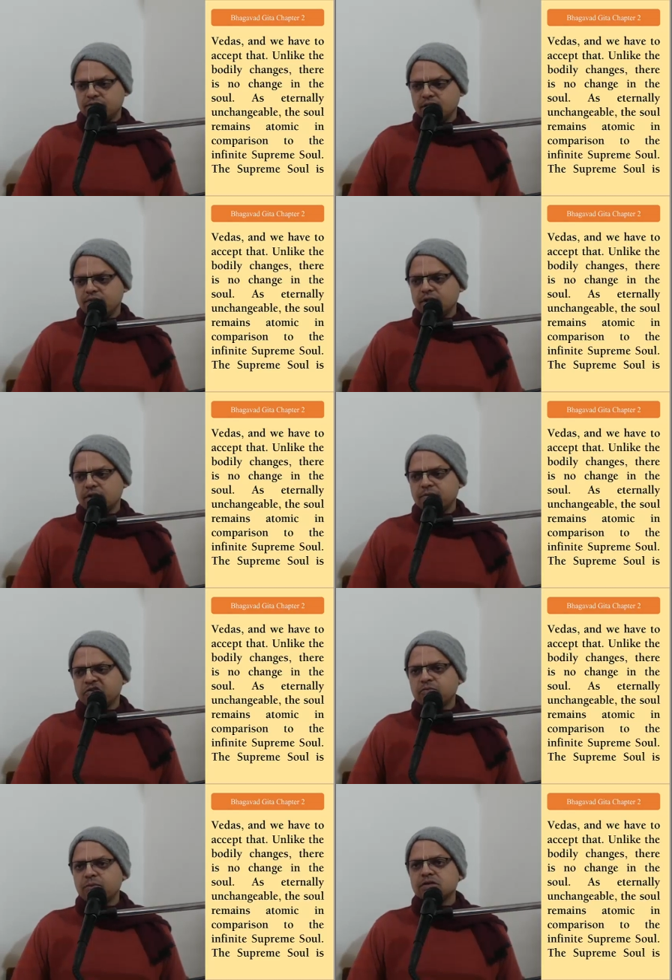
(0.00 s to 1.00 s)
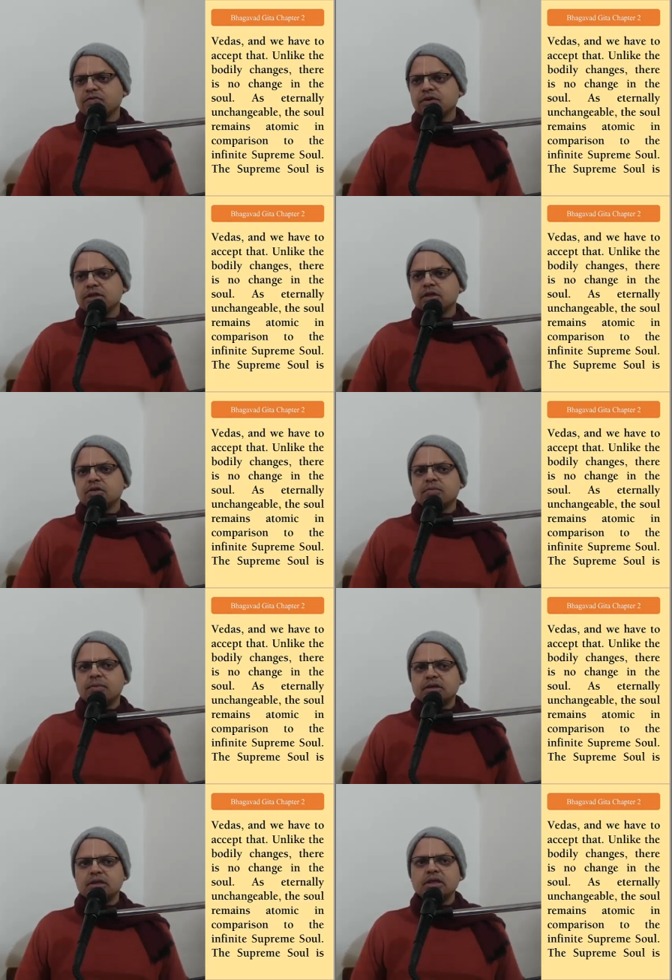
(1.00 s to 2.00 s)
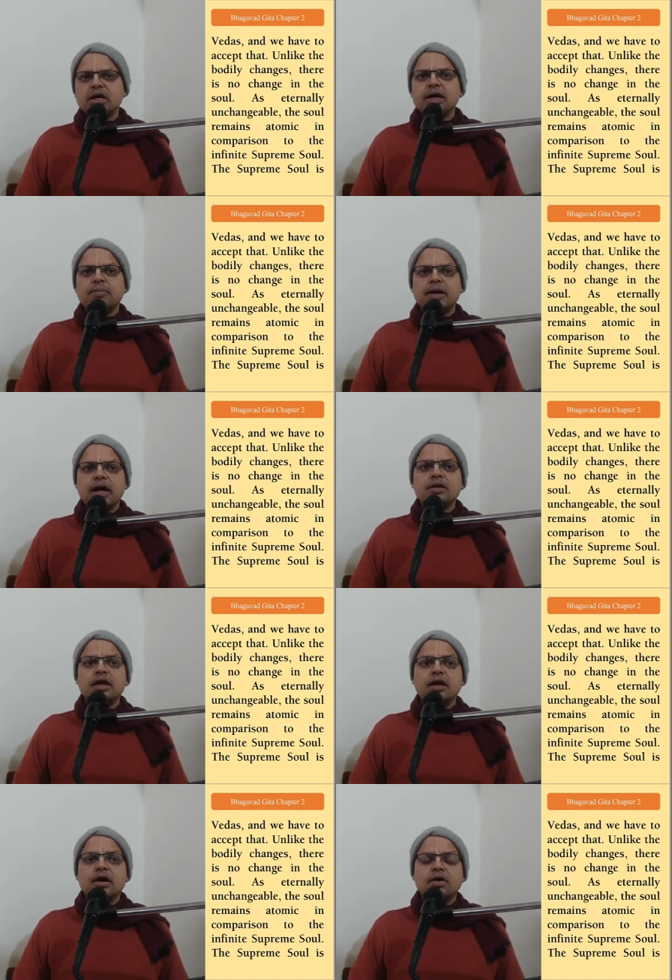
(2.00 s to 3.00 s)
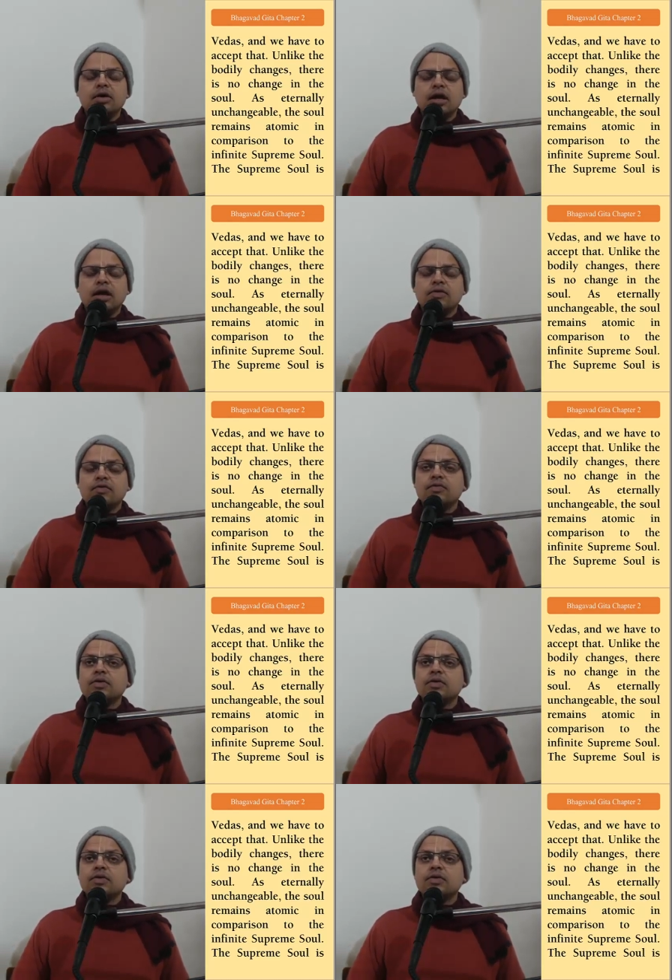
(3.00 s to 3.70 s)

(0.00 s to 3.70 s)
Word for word: see when the principles of Vedas or Bhakti are applied in our own life,